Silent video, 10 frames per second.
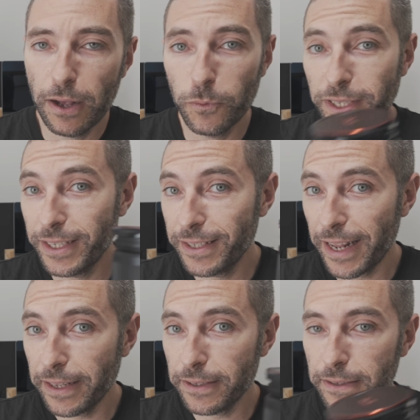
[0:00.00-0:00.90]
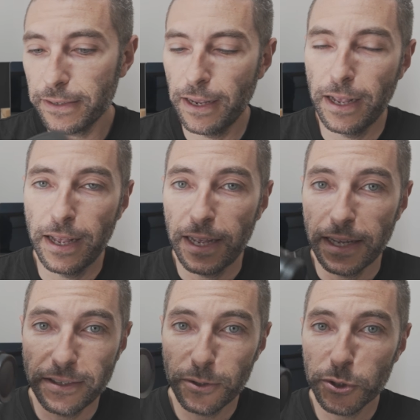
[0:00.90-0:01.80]
With this lens,
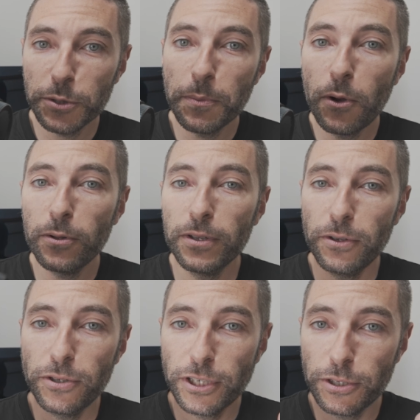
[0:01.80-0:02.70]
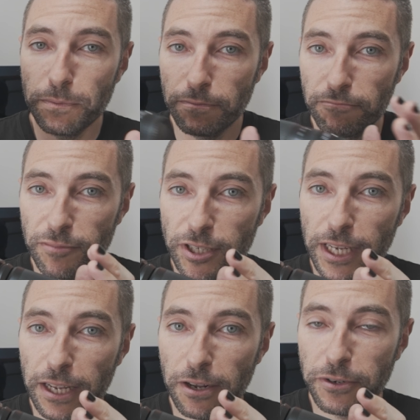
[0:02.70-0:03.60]
it's so small, you just
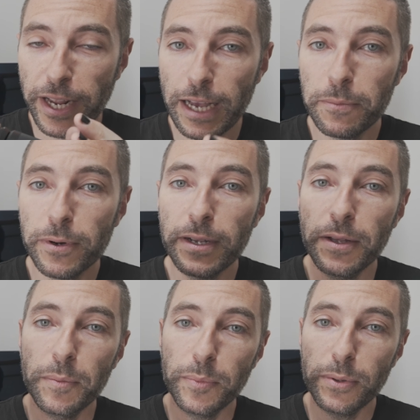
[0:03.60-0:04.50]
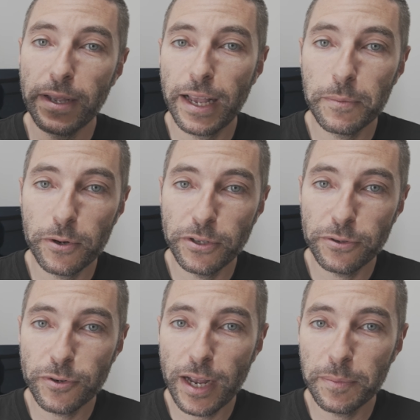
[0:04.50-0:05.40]
stick it on your camera, put the camera on
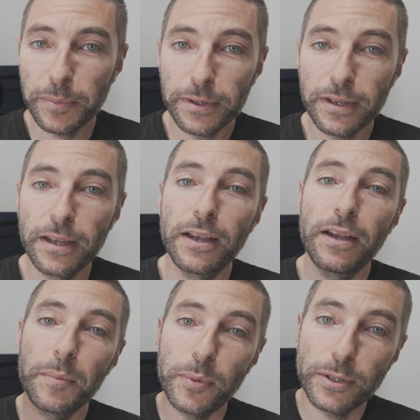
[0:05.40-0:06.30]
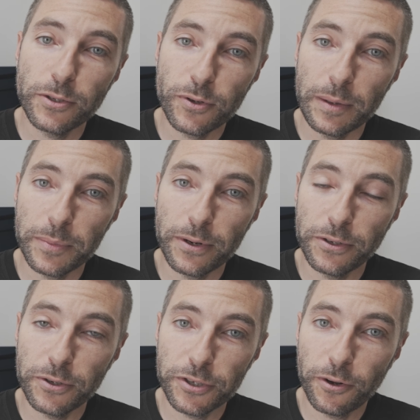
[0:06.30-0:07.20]
your tripod, put the tripod on
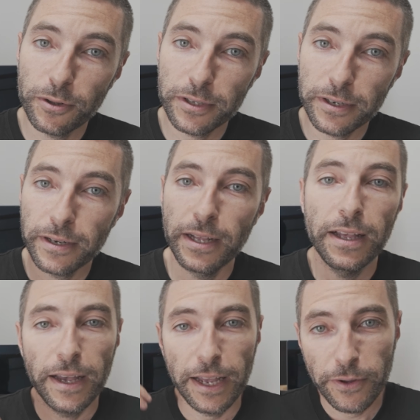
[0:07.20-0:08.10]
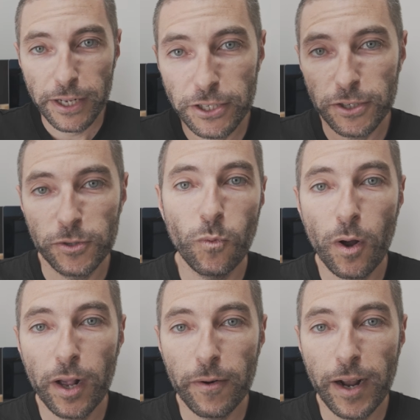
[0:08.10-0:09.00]
your shoulder, and just
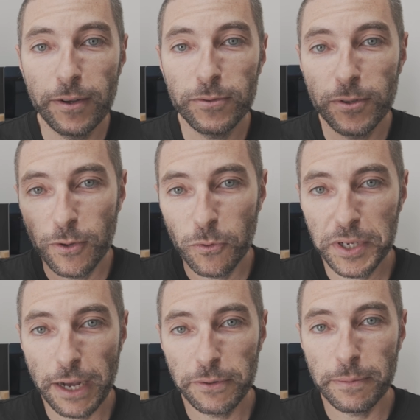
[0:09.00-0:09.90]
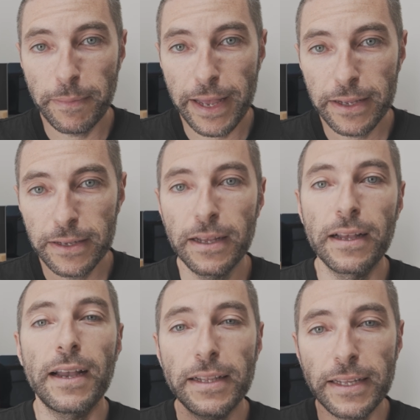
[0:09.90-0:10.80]
walk around without a bag,
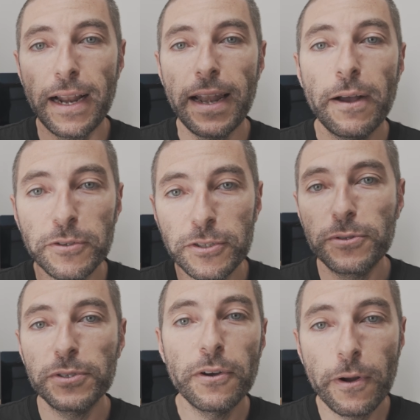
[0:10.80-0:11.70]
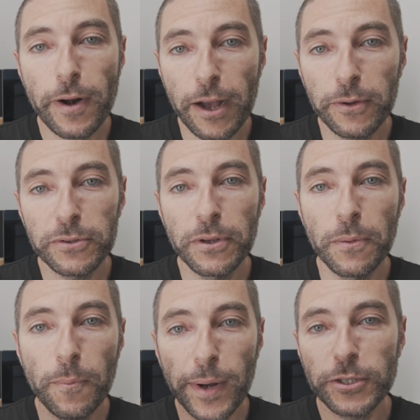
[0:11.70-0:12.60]
and that allows you to go around
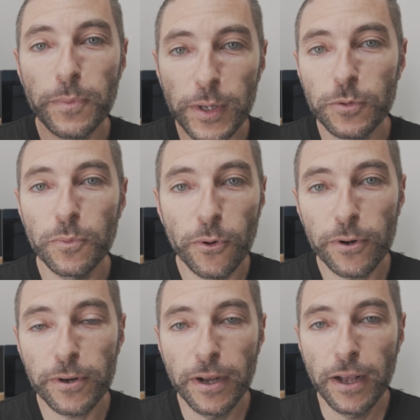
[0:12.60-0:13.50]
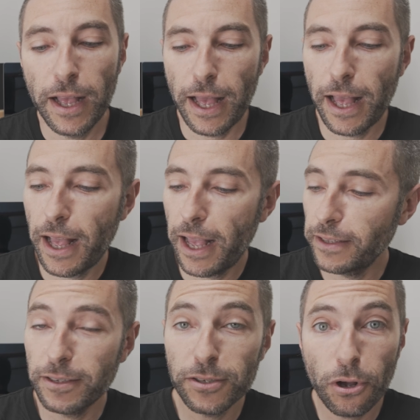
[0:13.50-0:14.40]
much more
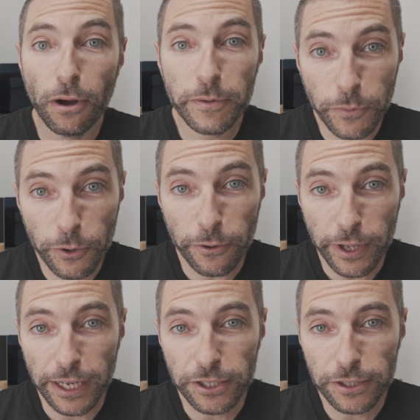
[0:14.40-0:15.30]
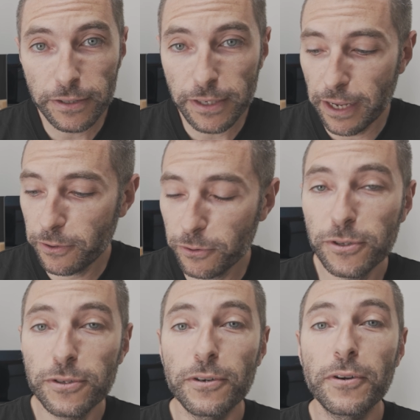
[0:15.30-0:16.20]
and discover more location, and
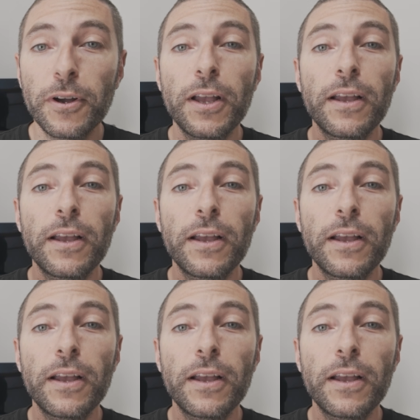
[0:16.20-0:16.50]
also